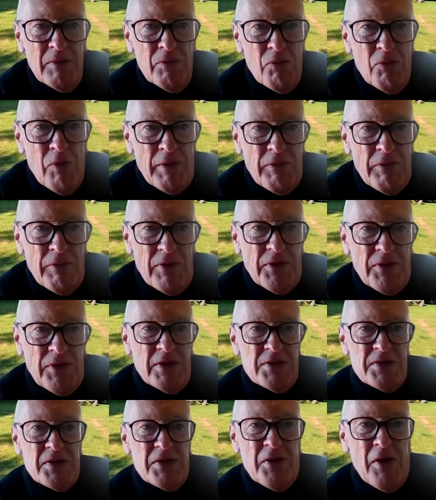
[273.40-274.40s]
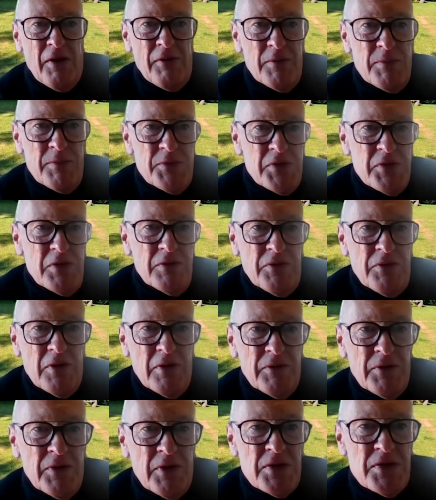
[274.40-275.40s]
one of the things that I've observed
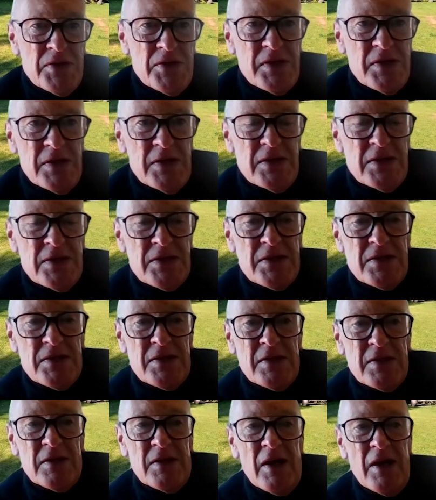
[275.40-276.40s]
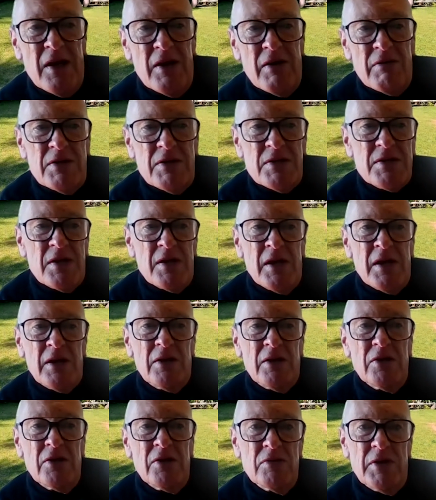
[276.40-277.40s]
over those years is that in areas like
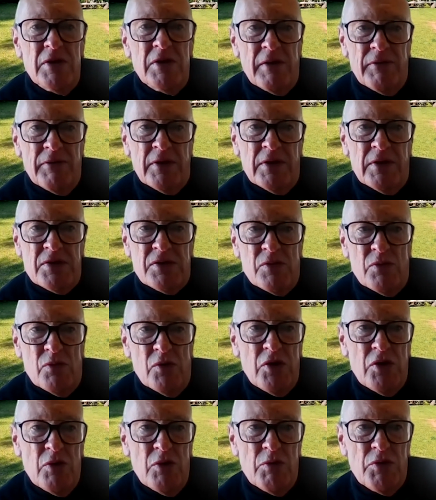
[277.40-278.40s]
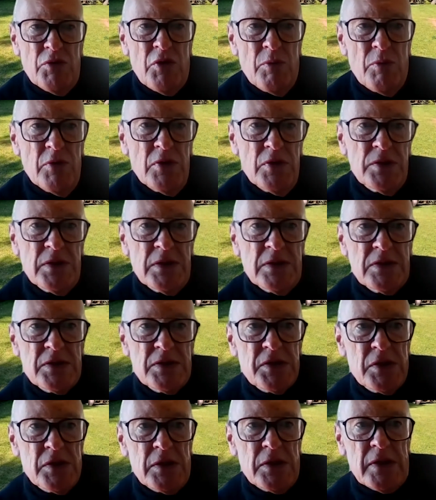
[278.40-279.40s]
local governance and working with community and
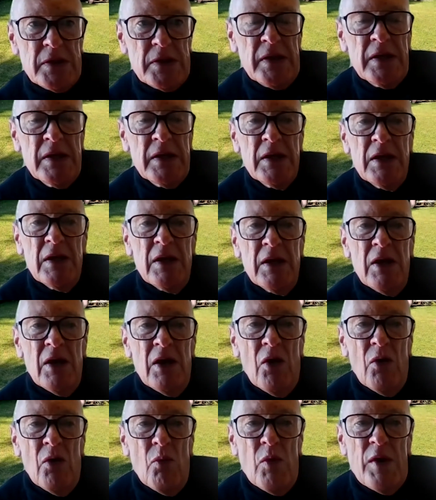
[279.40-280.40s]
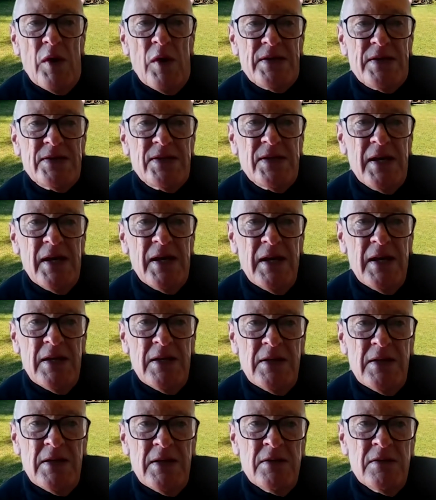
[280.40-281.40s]
so on, we
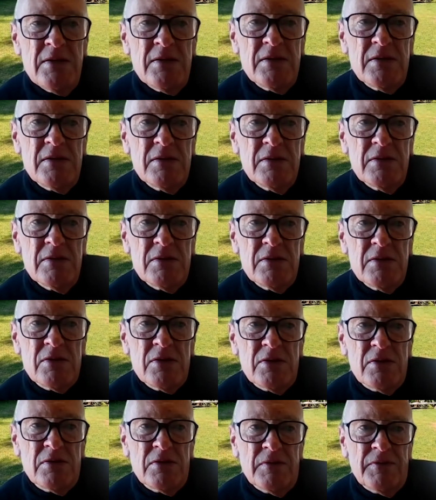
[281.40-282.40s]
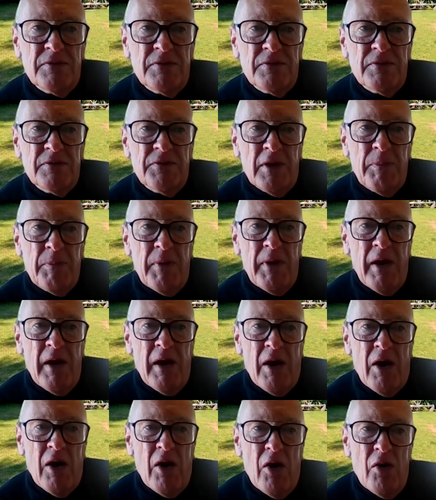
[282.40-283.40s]
tend to develop
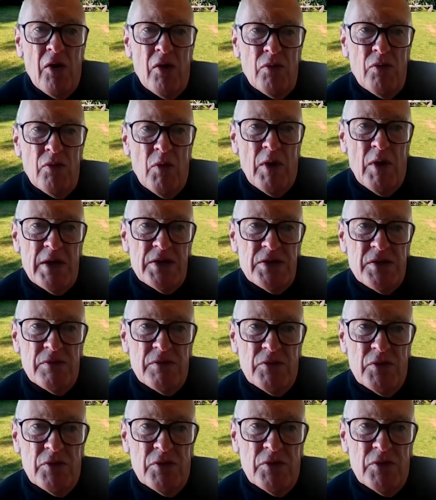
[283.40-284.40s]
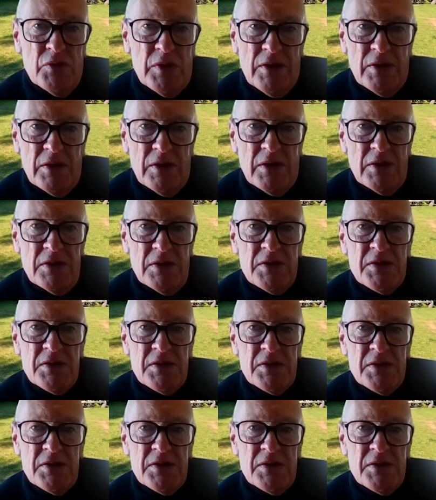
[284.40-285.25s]
our own ways of doing things.